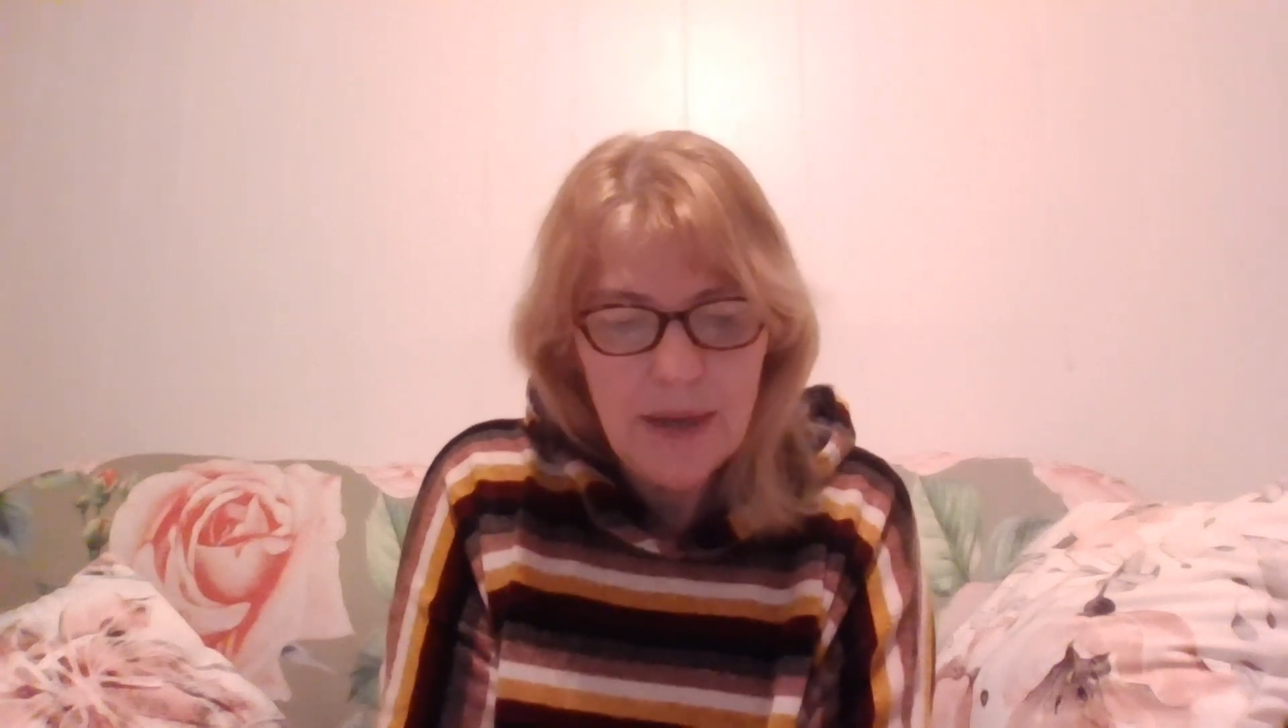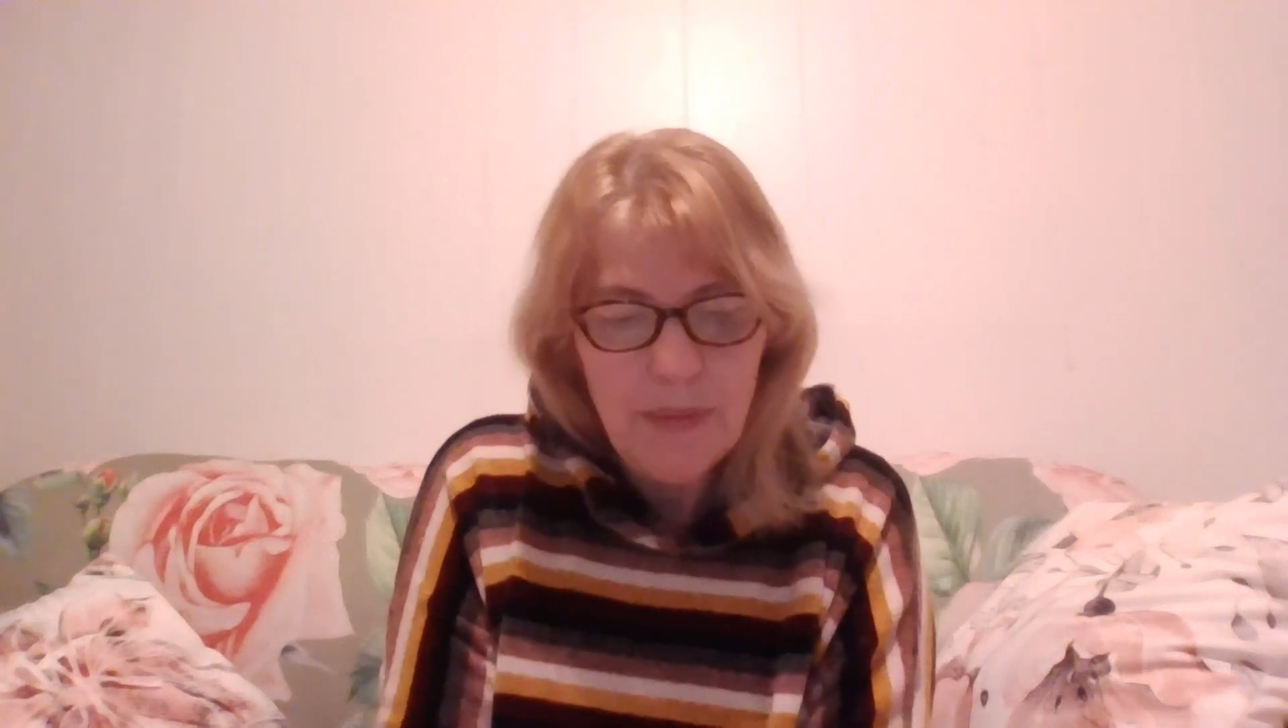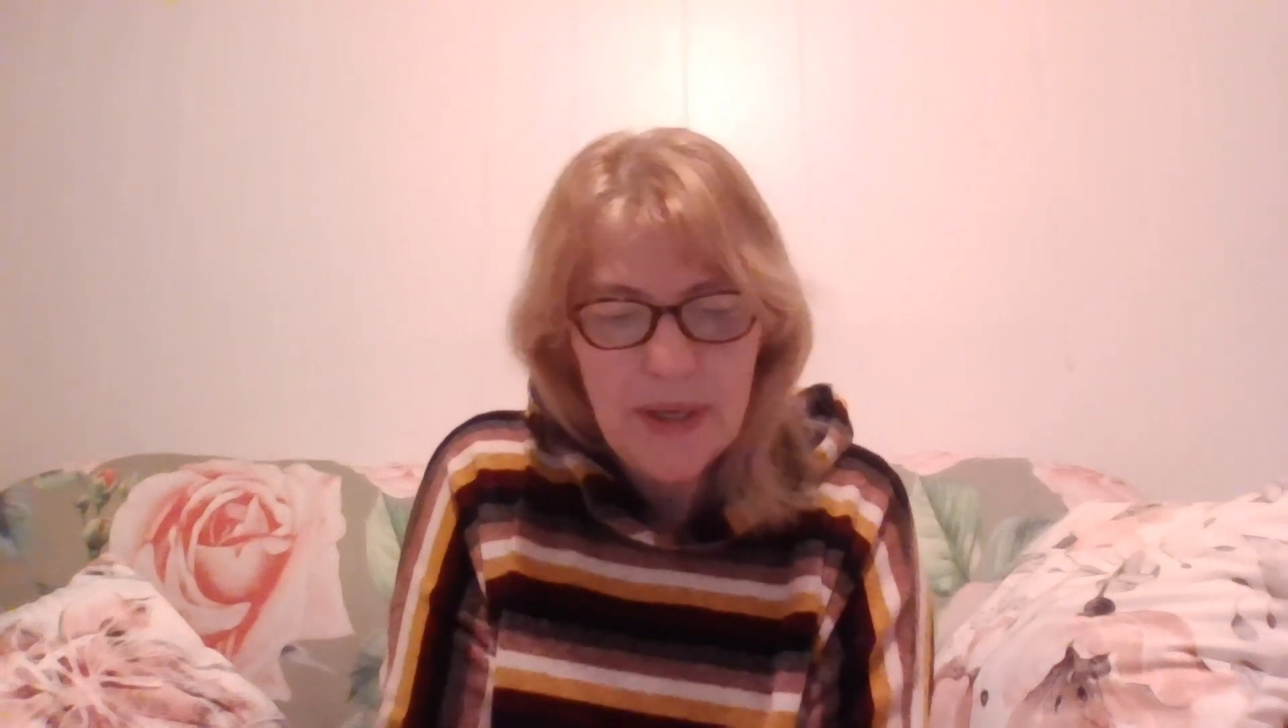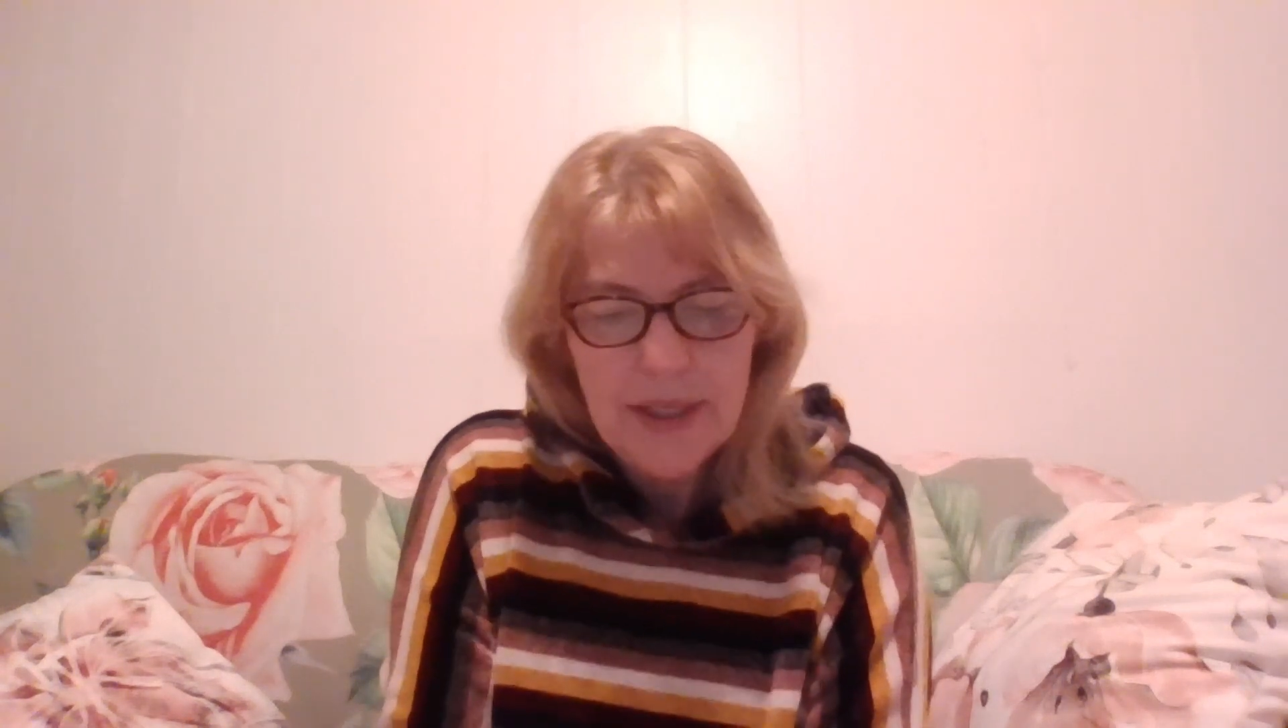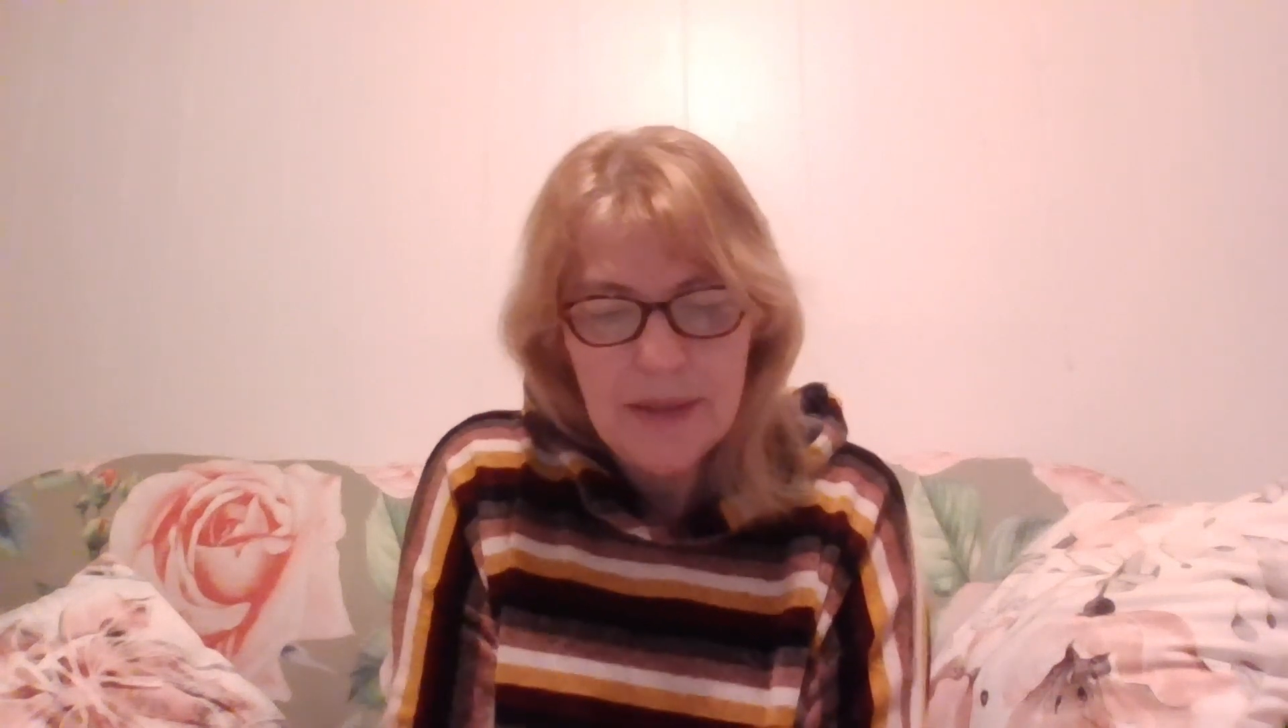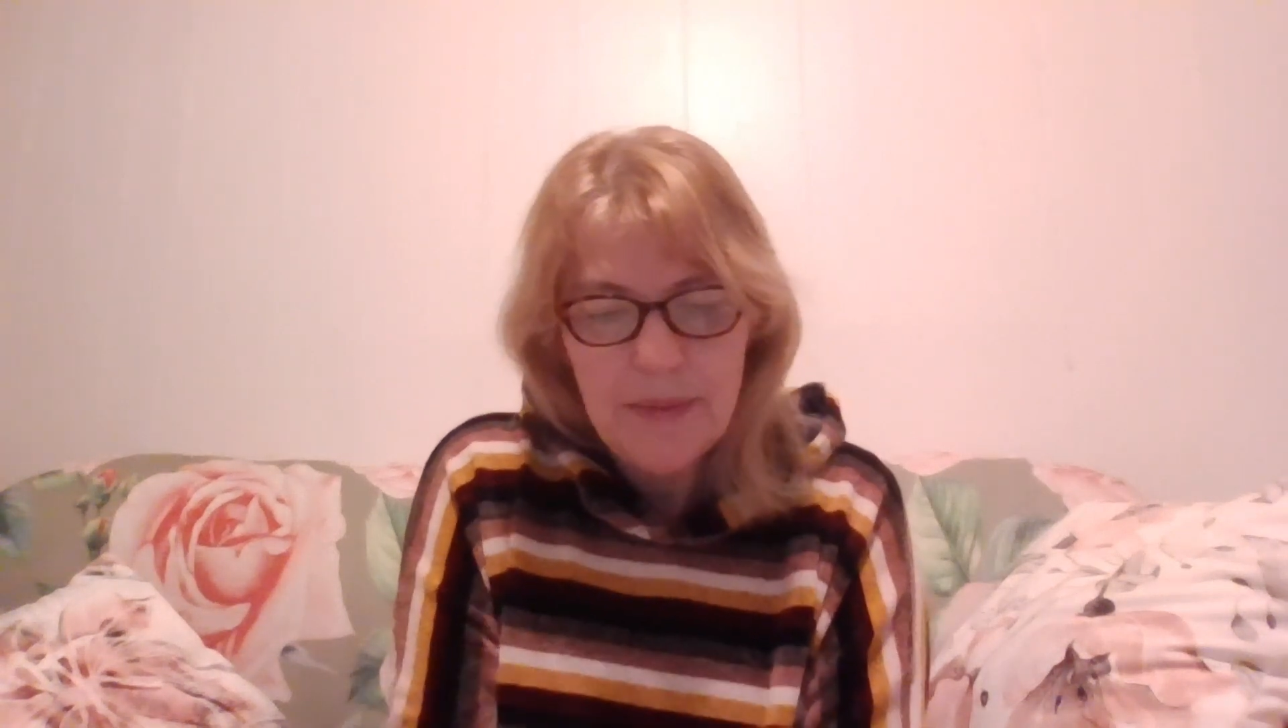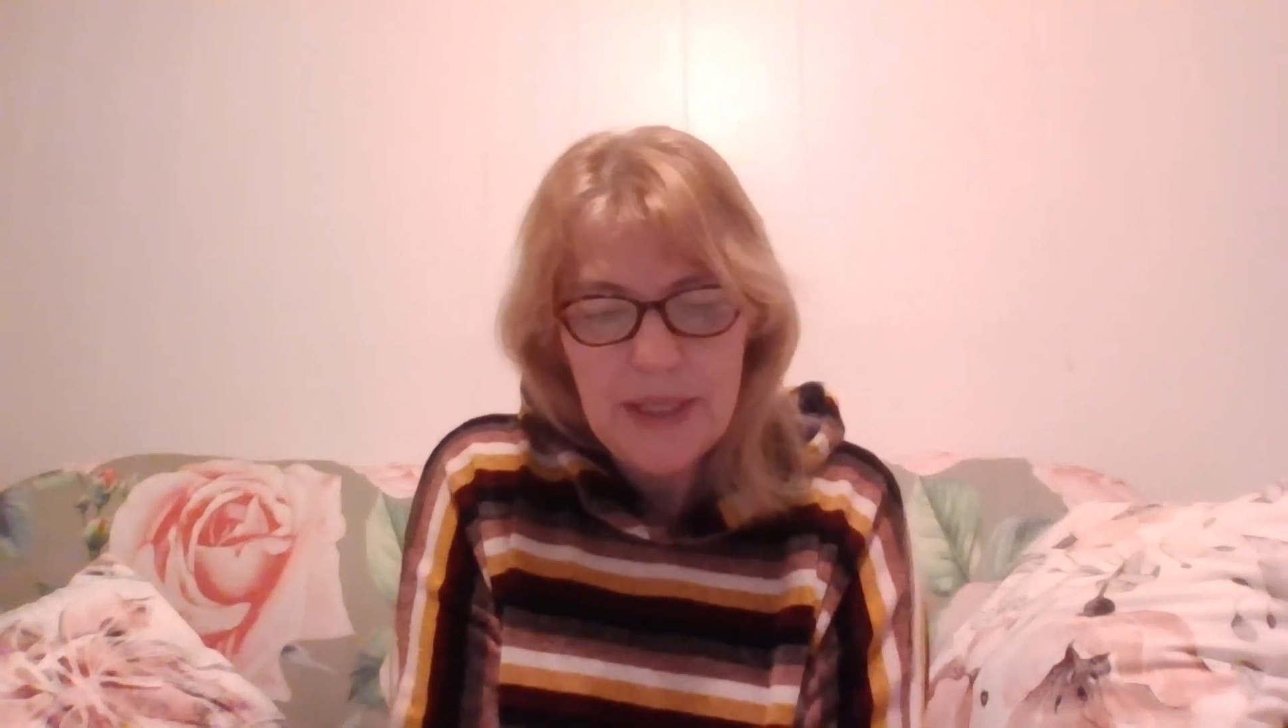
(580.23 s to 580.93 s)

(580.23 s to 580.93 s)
and bring some